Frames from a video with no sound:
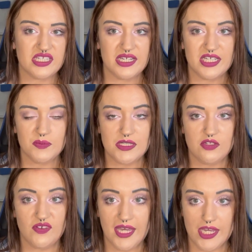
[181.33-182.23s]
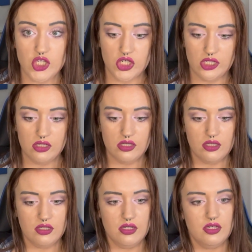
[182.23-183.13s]
the specification.
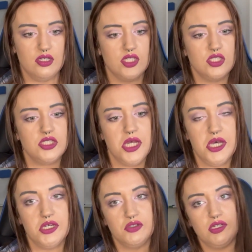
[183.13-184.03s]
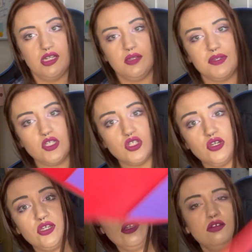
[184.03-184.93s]
So let me show
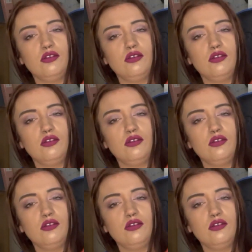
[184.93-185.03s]
you.